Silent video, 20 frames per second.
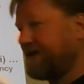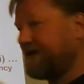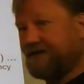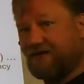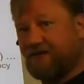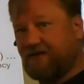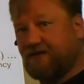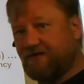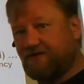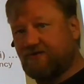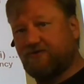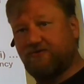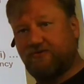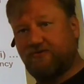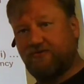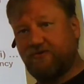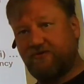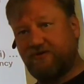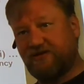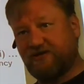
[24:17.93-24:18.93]
into
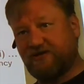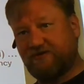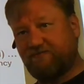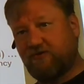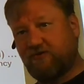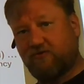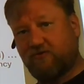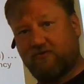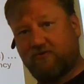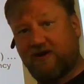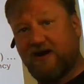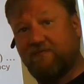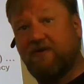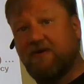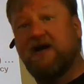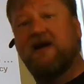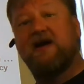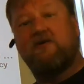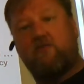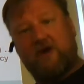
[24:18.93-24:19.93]
this program,
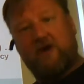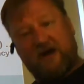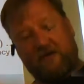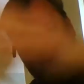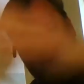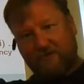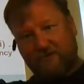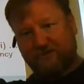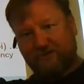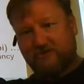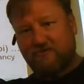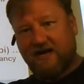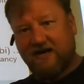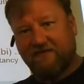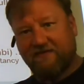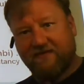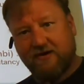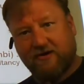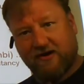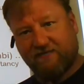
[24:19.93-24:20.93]
where we also
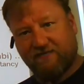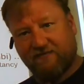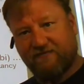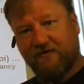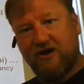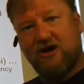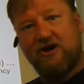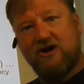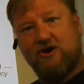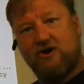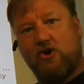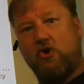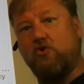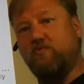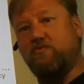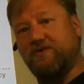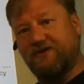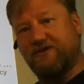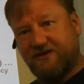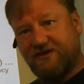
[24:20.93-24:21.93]
have a lot of
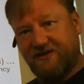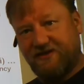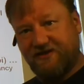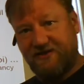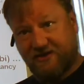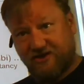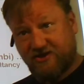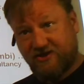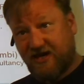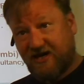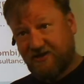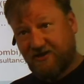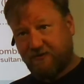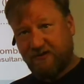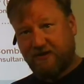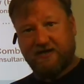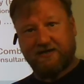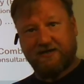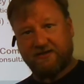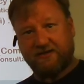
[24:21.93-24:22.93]
overseas exchange
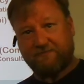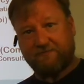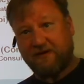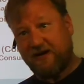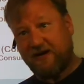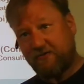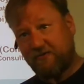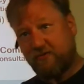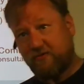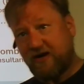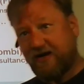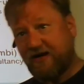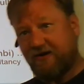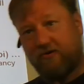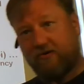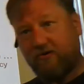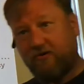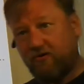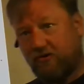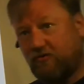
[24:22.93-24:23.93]
partners, by the way,
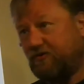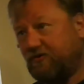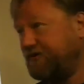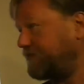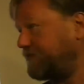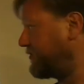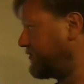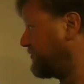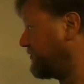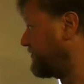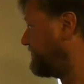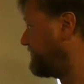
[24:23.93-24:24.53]
all over the world.